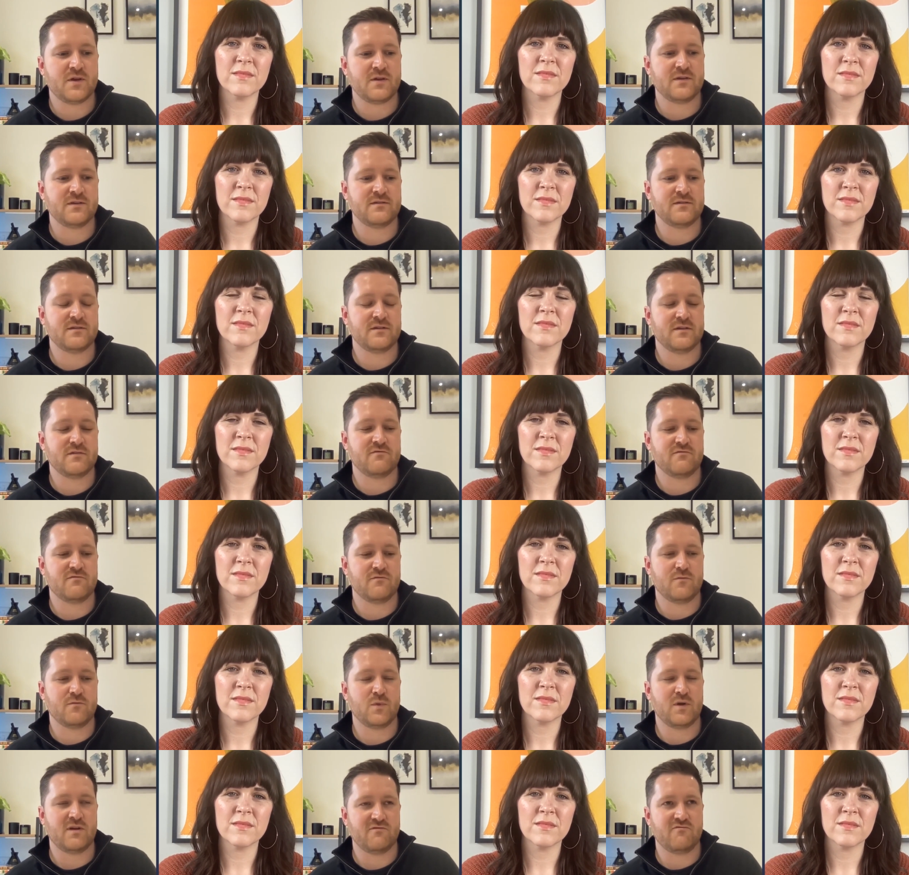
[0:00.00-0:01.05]
Speaker 1: because it,
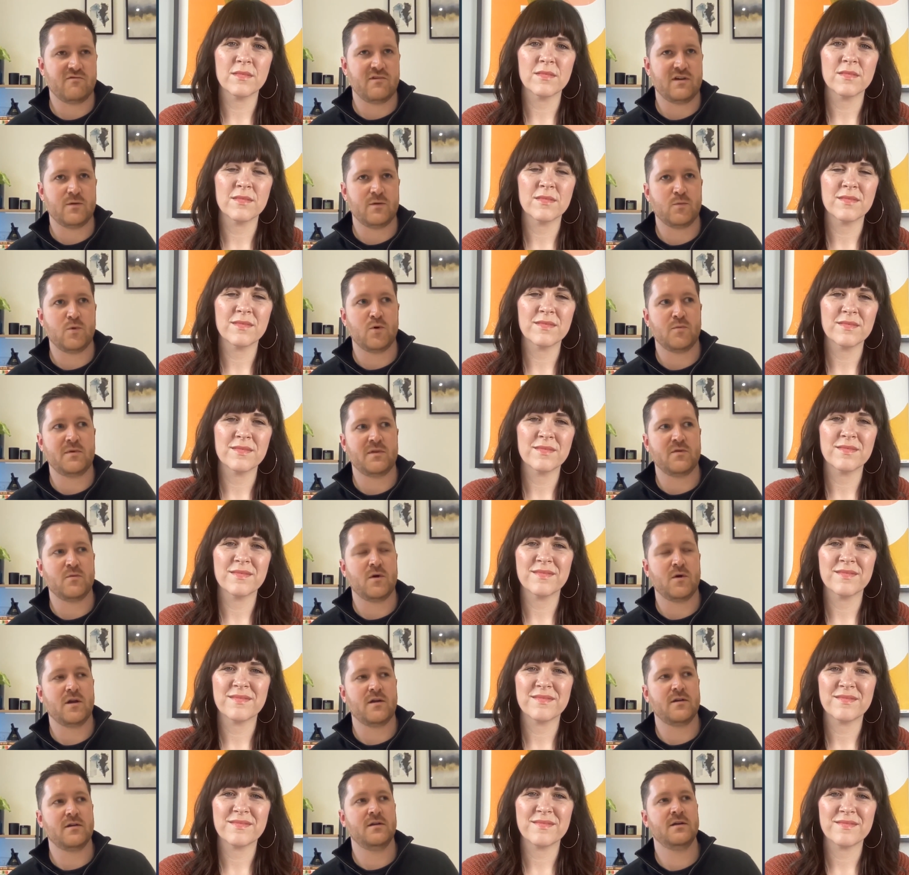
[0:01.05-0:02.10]
it really will be the
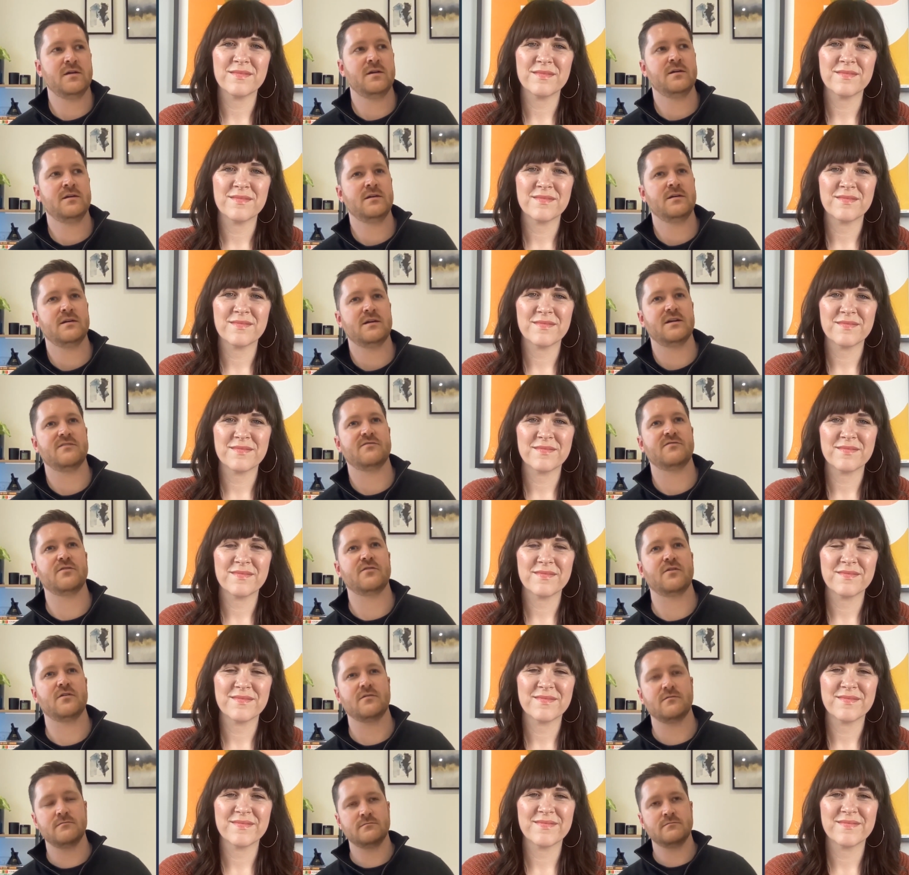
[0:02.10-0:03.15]
one, if
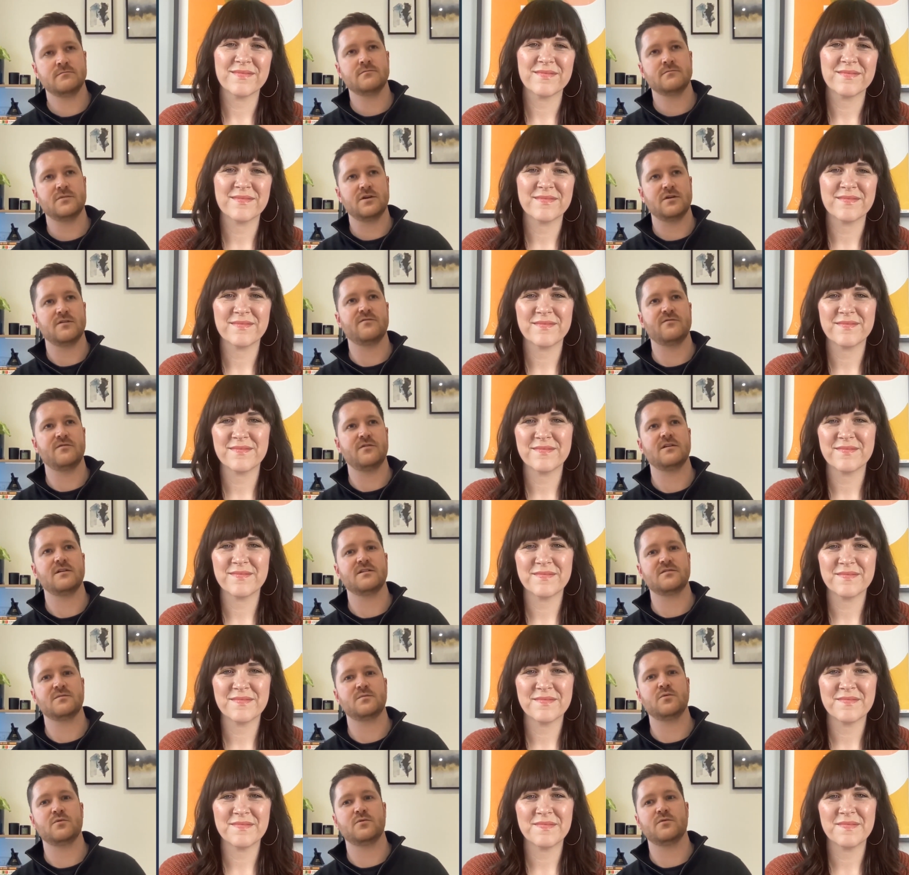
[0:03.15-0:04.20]
not, you know, fully
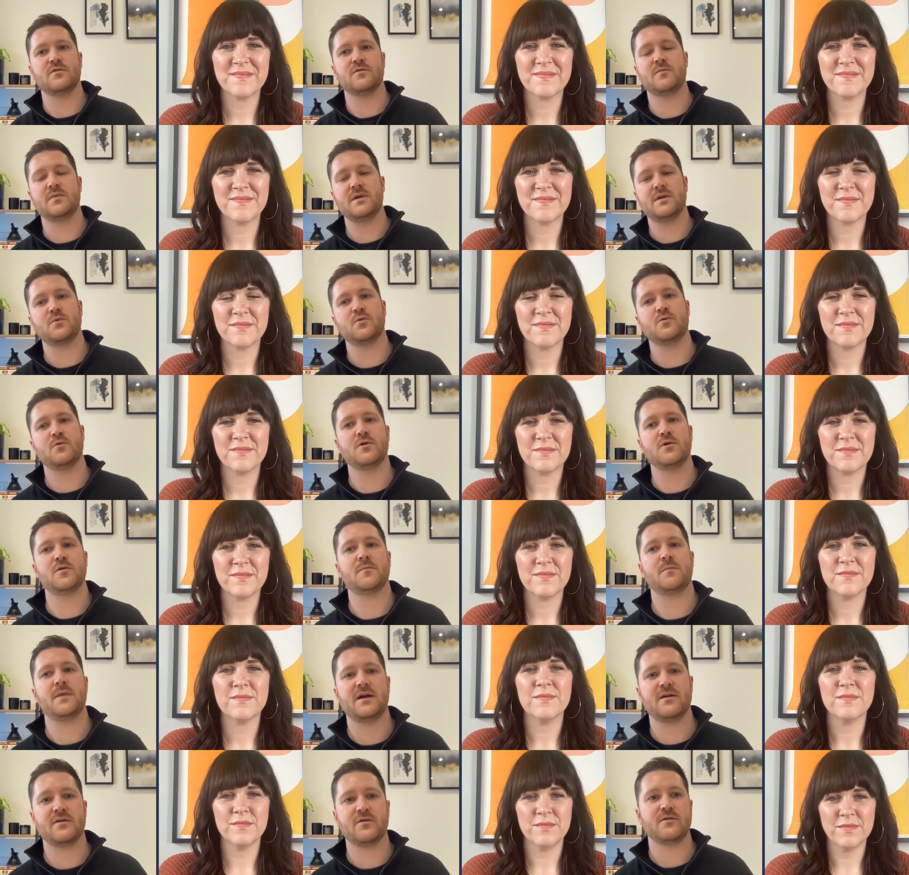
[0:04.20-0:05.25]
explored that people look
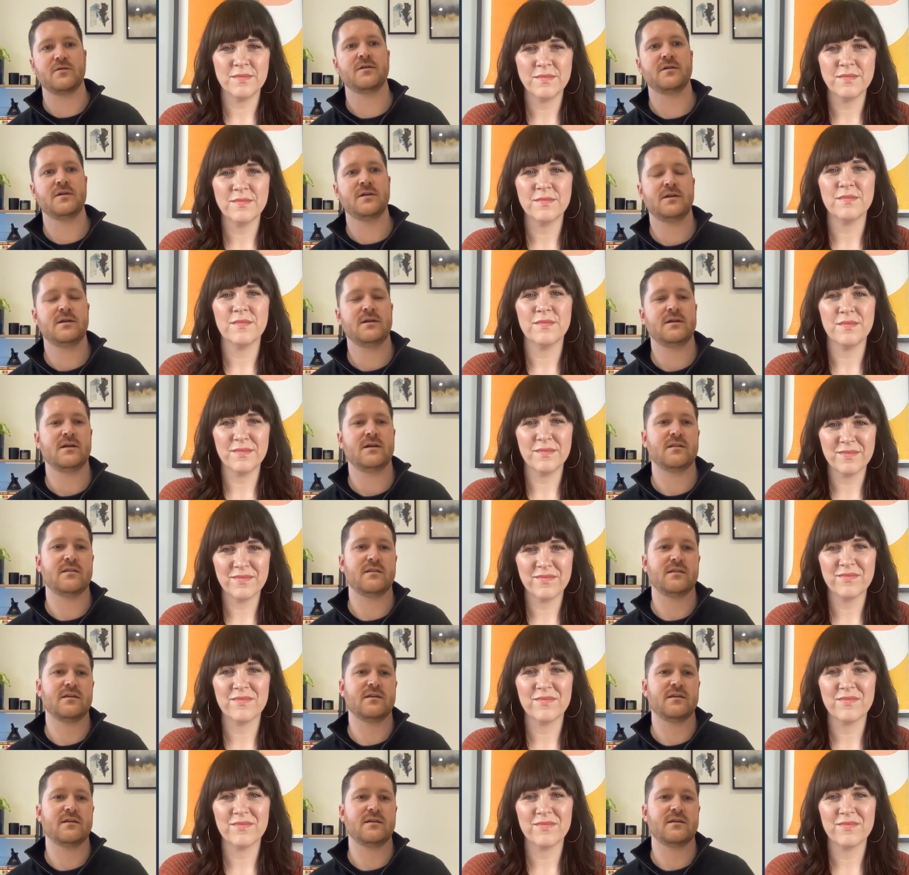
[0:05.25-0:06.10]
back on and